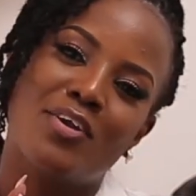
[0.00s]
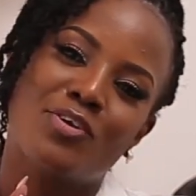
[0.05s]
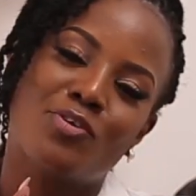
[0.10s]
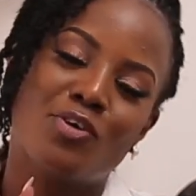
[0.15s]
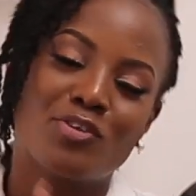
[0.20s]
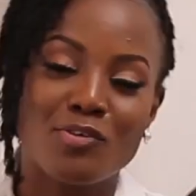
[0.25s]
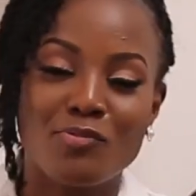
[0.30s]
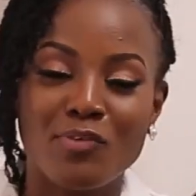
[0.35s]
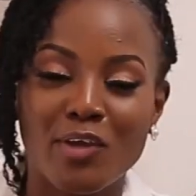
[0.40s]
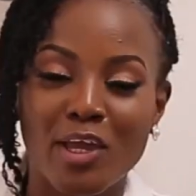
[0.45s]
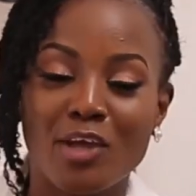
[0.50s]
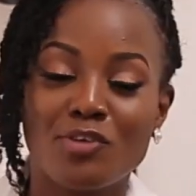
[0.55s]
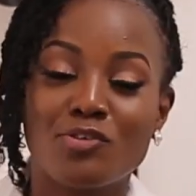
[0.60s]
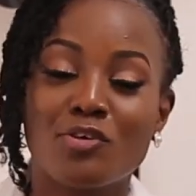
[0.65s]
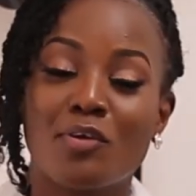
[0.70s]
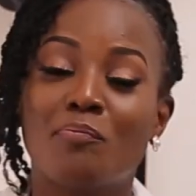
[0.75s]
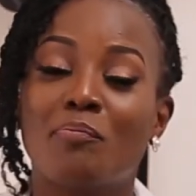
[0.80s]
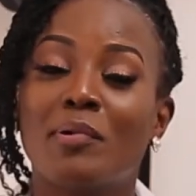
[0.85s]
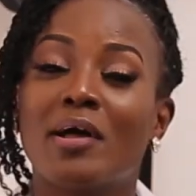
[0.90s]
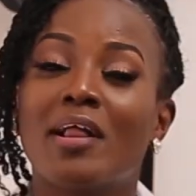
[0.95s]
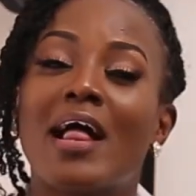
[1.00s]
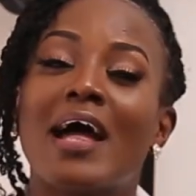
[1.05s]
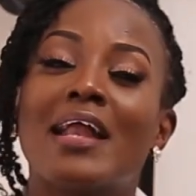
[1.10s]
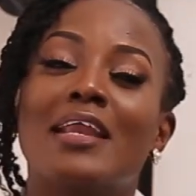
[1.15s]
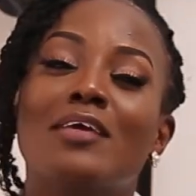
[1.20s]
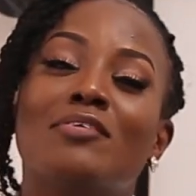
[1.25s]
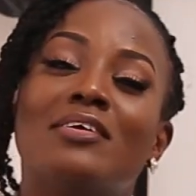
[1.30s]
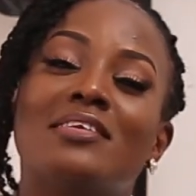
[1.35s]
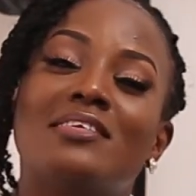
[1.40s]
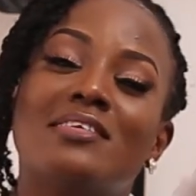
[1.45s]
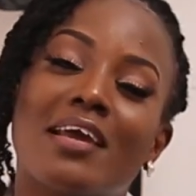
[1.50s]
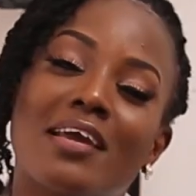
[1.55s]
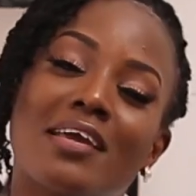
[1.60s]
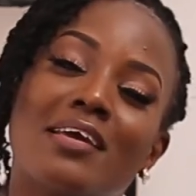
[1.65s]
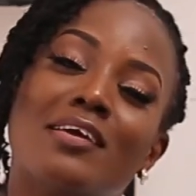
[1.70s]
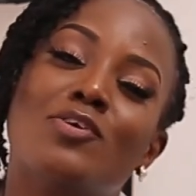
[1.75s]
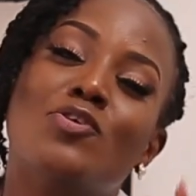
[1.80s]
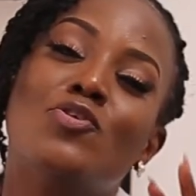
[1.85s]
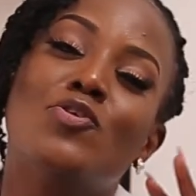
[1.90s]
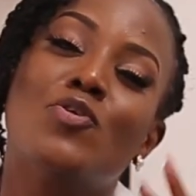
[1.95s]
notification bell, and even
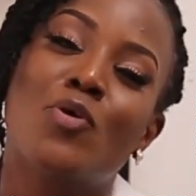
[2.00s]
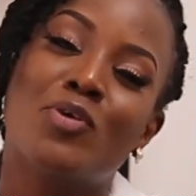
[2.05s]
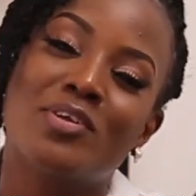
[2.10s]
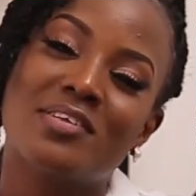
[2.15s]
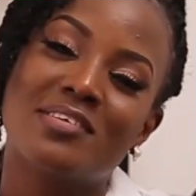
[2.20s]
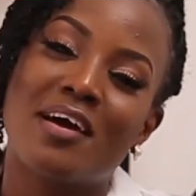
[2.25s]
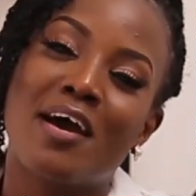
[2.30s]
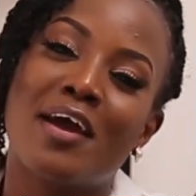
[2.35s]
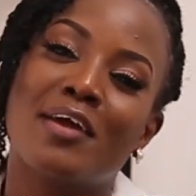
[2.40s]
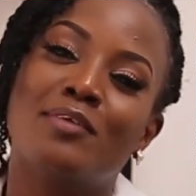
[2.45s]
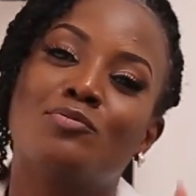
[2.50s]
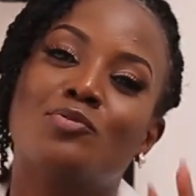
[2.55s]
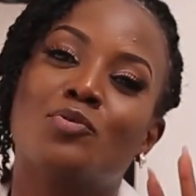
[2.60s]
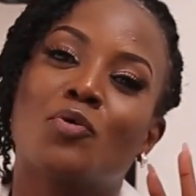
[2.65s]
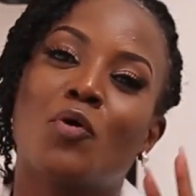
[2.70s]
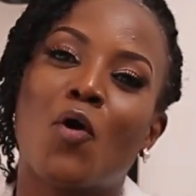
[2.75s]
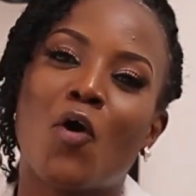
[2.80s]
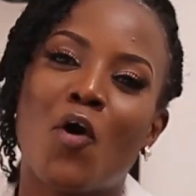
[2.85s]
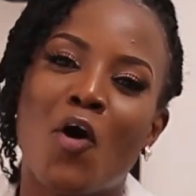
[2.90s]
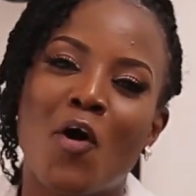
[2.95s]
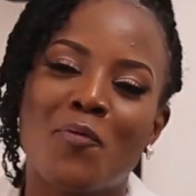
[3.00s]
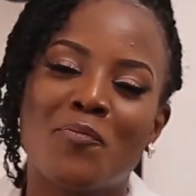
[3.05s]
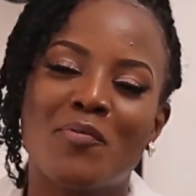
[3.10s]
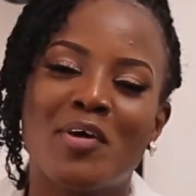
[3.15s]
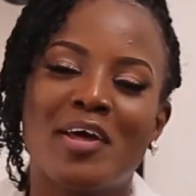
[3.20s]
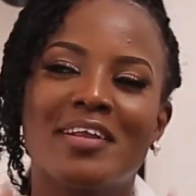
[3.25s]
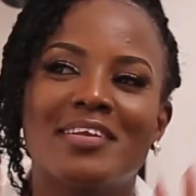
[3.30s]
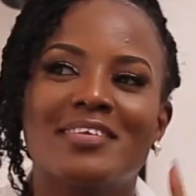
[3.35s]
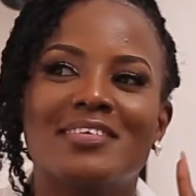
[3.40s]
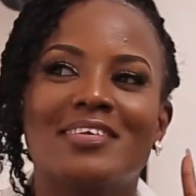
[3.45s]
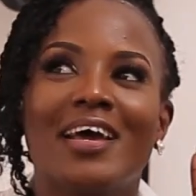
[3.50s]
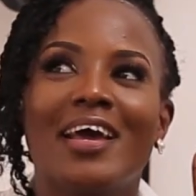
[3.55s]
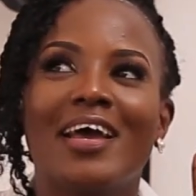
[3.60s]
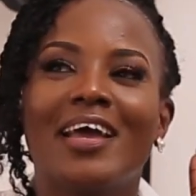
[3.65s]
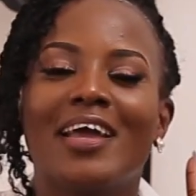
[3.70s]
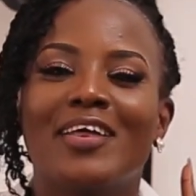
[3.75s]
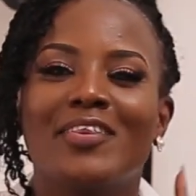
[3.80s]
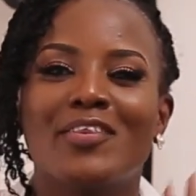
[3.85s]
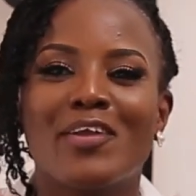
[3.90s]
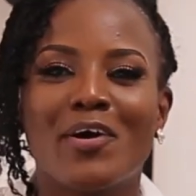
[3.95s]
taking your time to comment
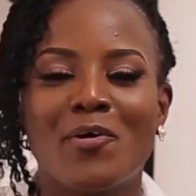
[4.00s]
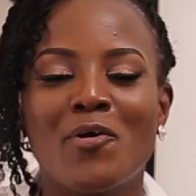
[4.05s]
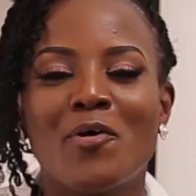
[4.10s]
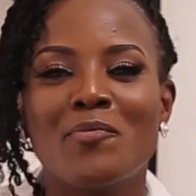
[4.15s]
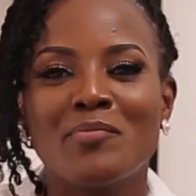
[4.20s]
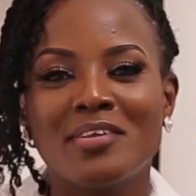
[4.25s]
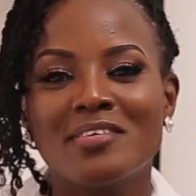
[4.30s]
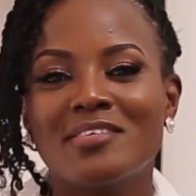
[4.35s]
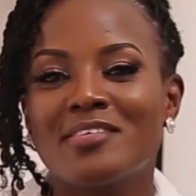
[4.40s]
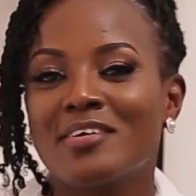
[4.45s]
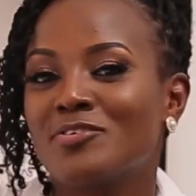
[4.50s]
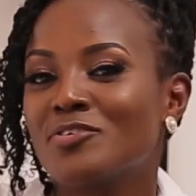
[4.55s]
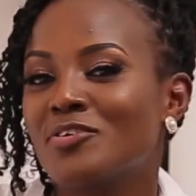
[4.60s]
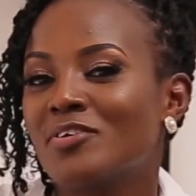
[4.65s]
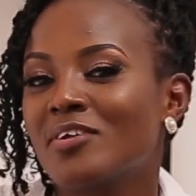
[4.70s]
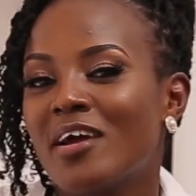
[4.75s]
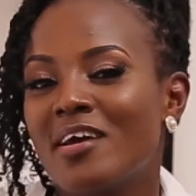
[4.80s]
in the comment section.